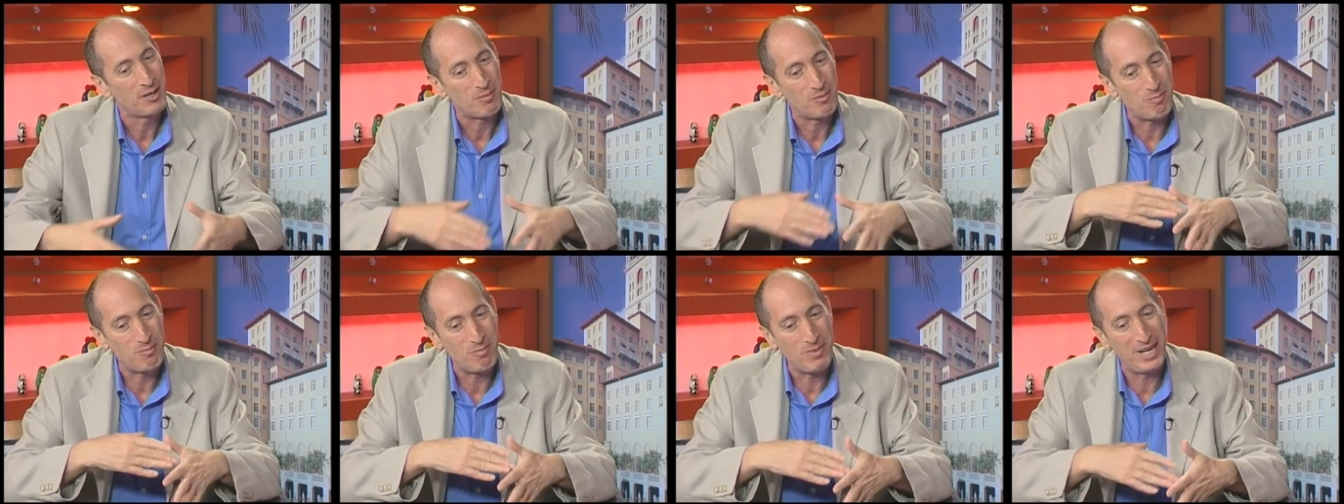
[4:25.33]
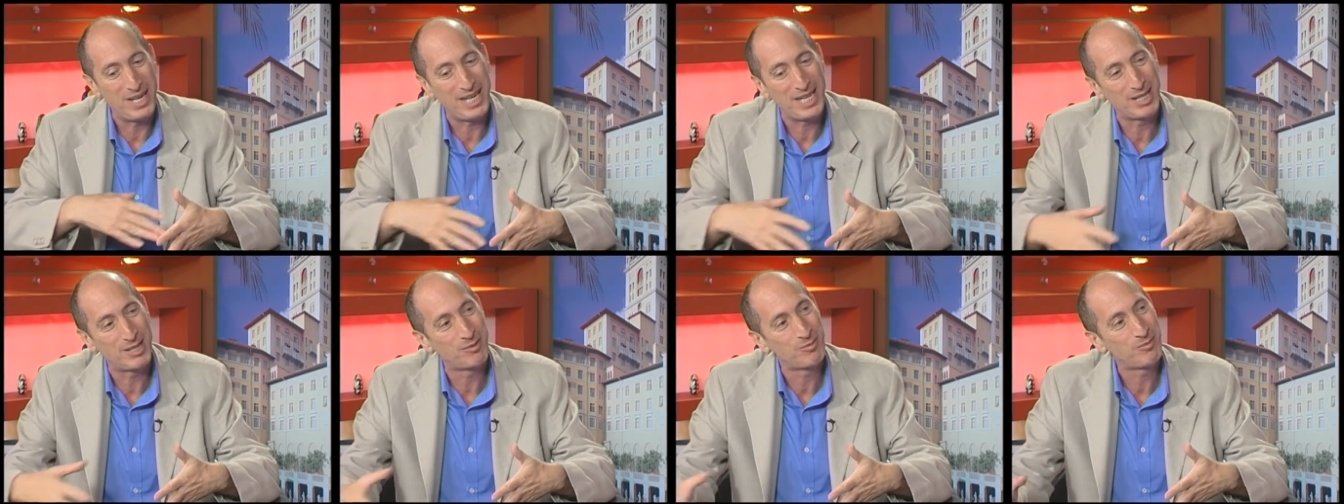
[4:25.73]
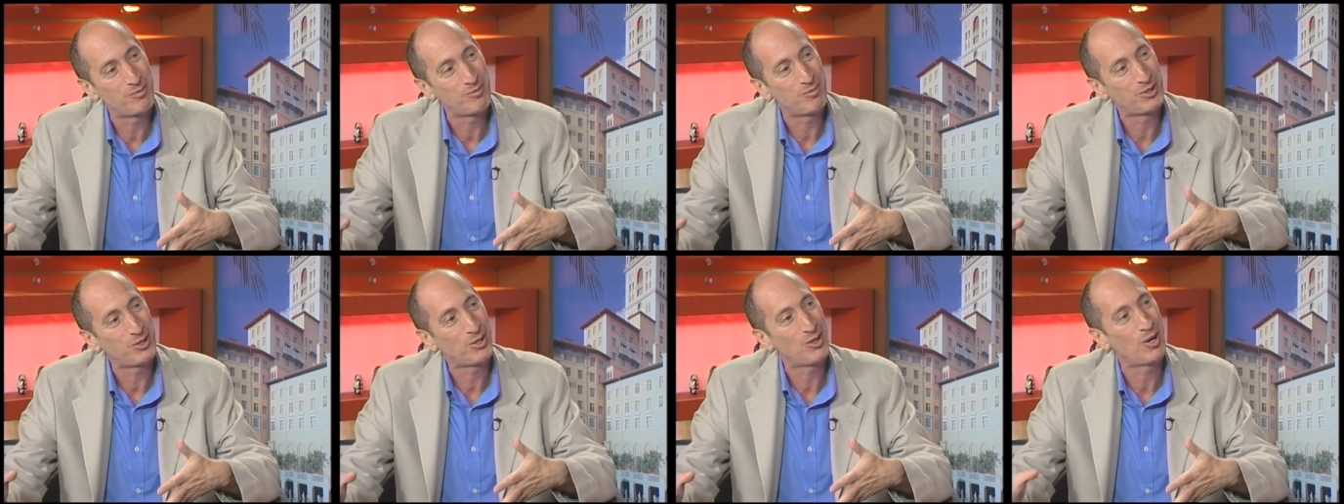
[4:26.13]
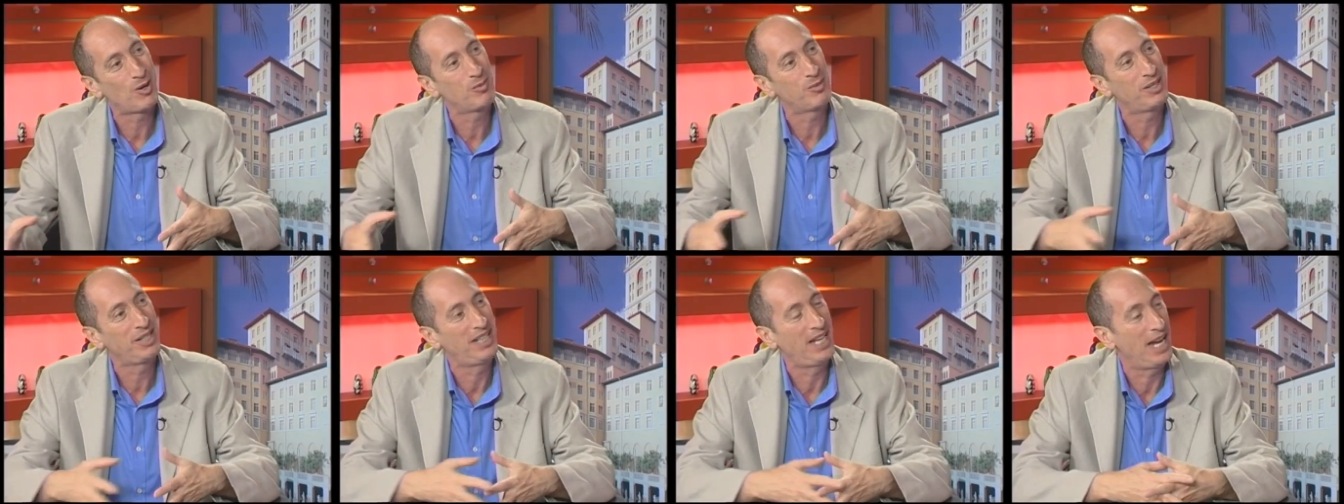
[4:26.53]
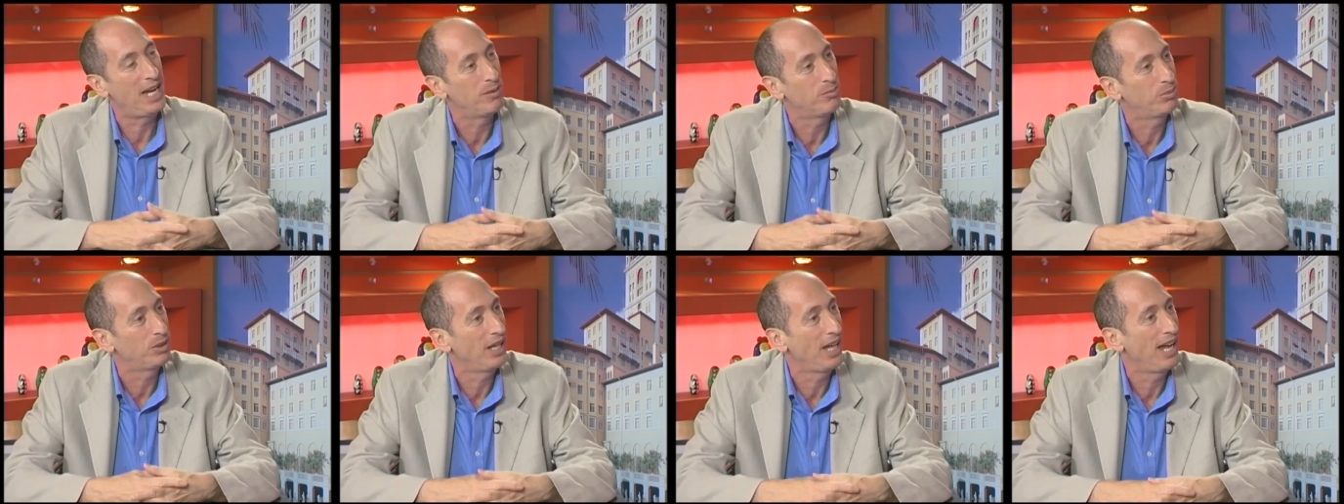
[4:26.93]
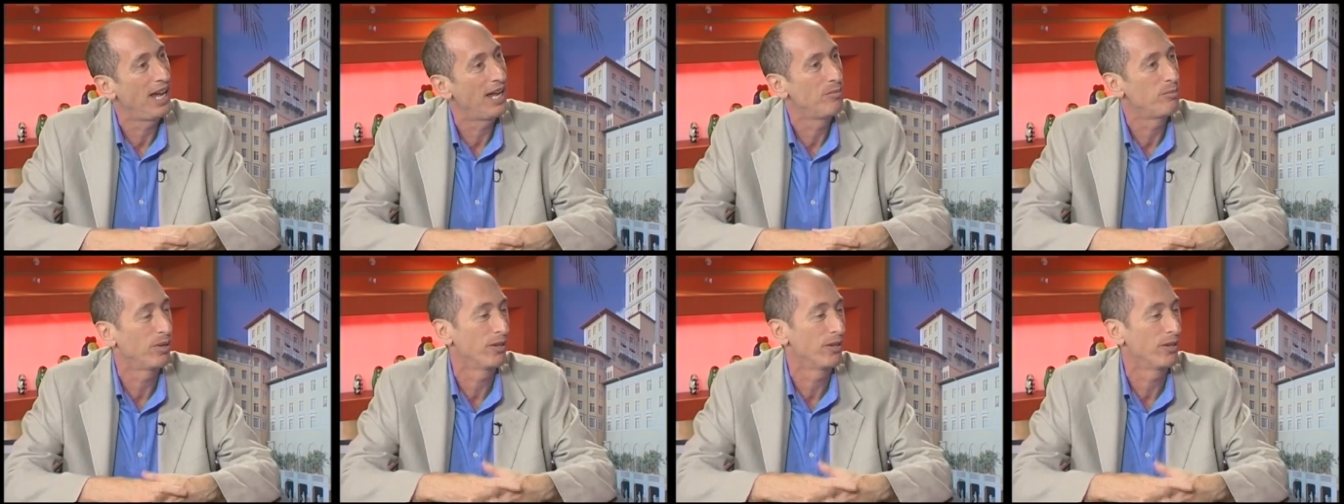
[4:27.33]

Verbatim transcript: medium-term game plan,